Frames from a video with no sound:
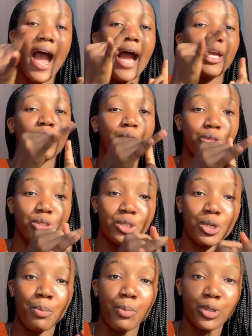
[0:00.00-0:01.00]
I
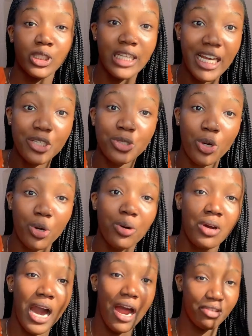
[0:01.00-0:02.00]
used potato,
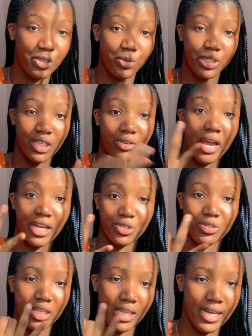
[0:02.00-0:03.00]
Irish potato
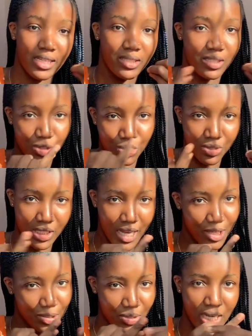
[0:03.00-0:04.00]
extract, like the juice
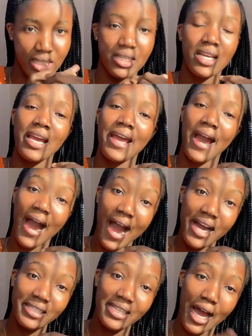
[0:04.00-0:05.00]
extract,
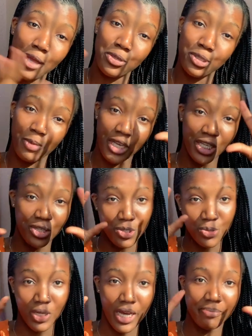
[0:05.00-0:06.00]
and I used baking
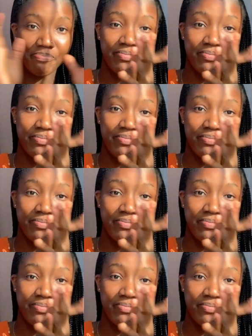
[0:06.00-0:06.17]
soda.